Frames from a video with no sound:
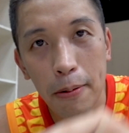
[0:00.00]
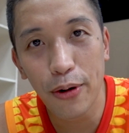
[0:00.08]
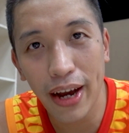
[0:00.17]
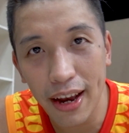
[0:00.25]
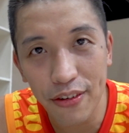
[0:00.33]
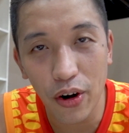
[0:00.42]

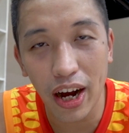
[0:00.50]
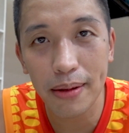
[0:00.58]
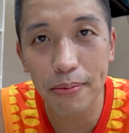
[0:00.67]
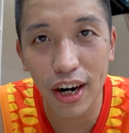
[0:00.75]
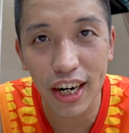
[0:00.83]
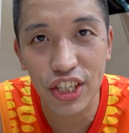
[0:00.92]
Hi everyone,
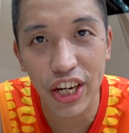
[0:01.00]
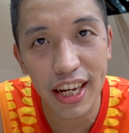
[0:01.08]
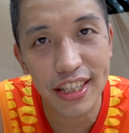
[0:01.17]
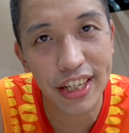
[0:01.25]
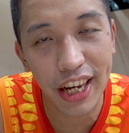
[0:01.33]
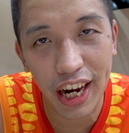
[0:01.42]

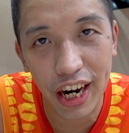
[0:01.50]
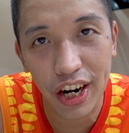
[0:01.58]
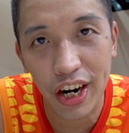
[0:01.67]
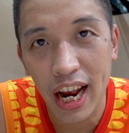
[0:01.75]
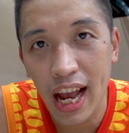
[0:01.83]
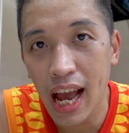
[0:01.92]
Marches
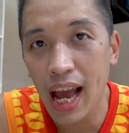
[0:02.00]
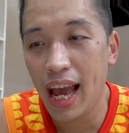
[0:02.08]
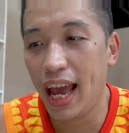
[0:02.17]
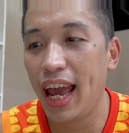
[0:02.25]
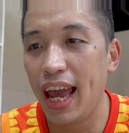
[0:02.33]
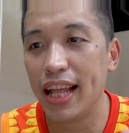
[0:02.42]
here,
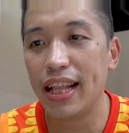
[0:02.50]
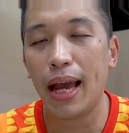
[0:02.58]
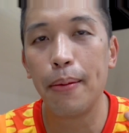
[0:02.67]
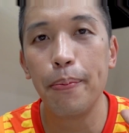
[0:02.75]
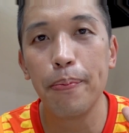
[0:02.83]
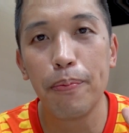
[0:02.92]
and
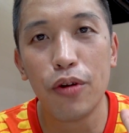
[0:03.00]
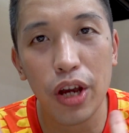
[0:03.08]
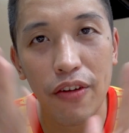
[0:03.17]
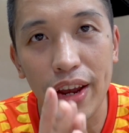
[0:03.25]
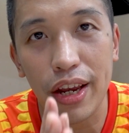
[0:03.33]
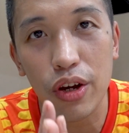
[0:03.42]
I'm
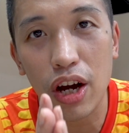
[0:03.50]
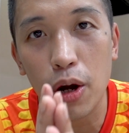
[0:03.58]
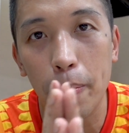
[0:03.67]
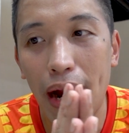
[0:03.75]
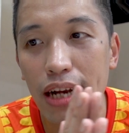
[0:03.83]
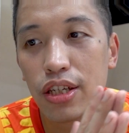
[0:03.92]
giving you a
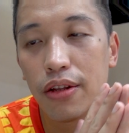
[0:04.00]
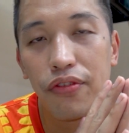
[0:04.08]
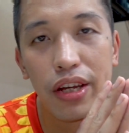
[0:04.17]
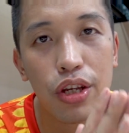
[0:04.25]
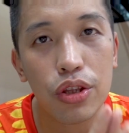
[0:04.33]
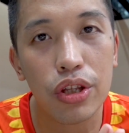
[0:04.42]
comparison
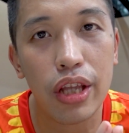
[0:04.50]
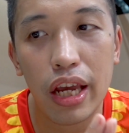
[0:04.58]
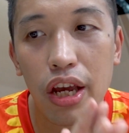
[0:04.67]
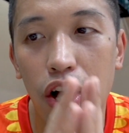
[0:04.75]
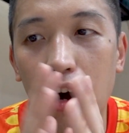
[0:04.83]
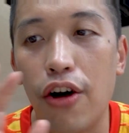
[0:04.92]
video today
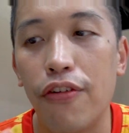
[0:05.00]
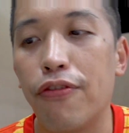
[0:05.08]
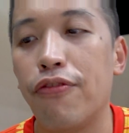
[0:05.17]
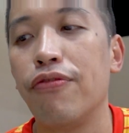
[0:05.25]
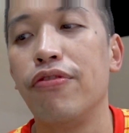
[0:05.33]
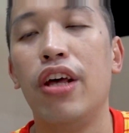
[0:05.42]
of
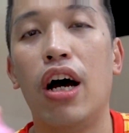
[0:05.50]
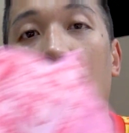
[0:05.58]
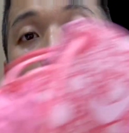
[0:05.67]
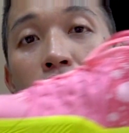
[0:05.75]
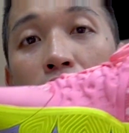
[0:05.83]
the